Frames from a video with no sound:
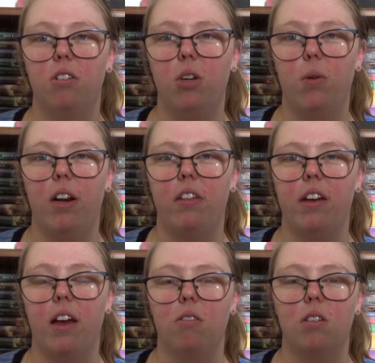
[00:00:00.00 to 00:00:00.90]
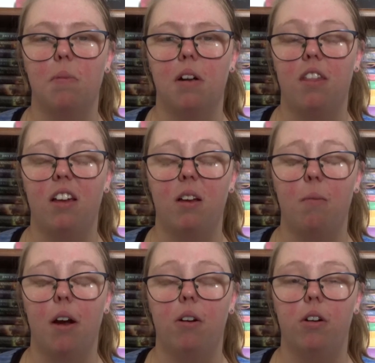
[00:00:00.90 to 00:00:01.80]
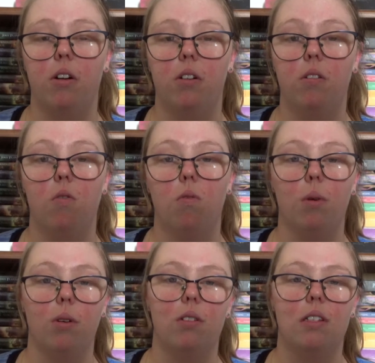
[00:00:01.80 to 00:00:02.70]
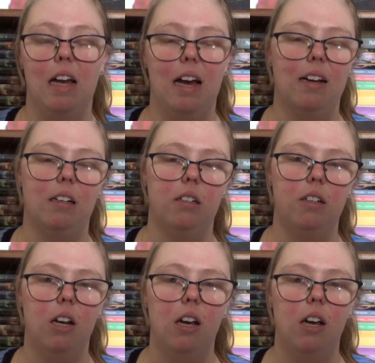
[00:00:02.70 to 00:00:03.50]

do anything else but think about her almost. And